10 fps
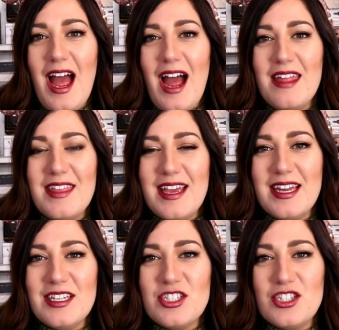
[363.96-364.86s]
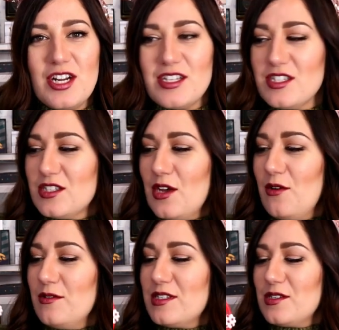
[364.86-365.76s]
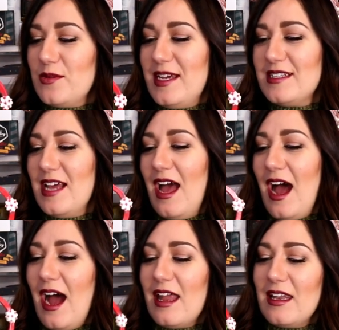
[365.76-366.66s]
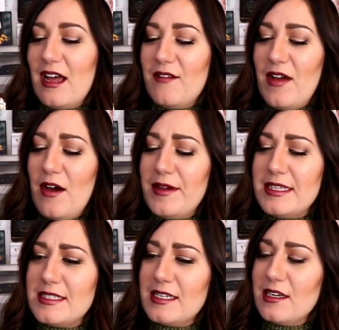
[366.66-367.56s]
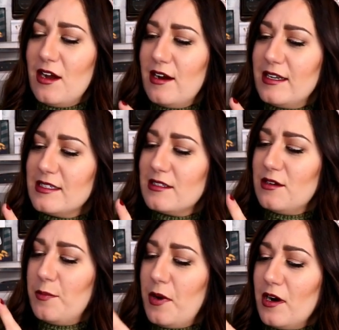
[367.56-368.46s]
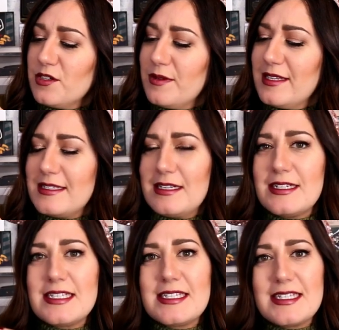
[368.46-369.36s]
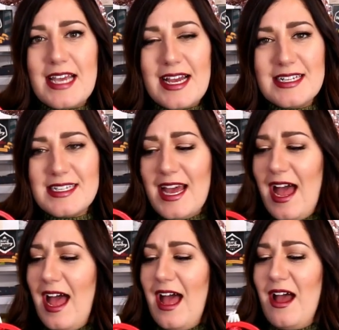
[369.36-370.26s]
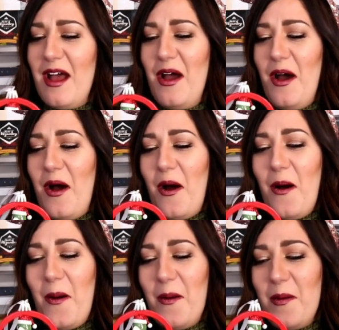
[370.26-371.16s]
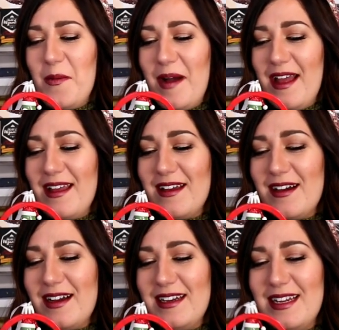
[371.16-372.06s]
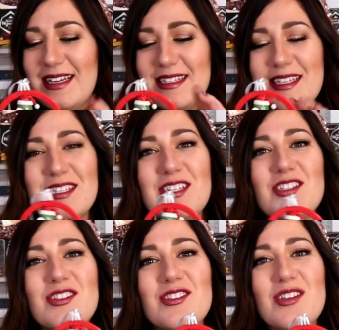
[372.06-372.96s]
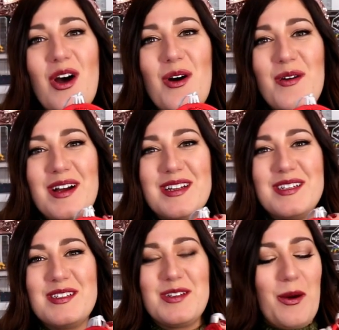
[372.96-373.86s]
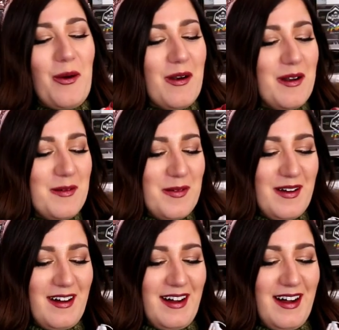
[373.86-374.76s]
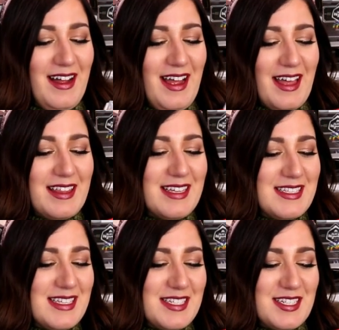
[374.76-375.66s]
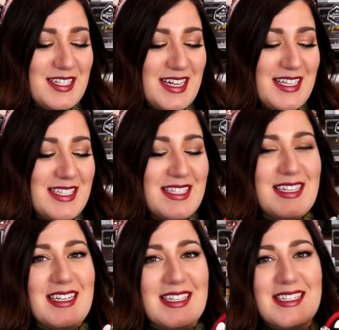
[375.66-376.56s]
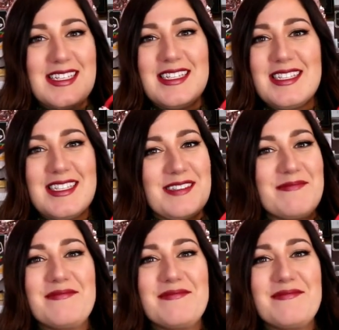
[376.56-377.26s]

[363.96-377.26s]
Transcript: I think it is just so sweet. I love how he's sitting on his little perch with his little Santa hat Oh my goodness, this is so adorable. This is just, this is,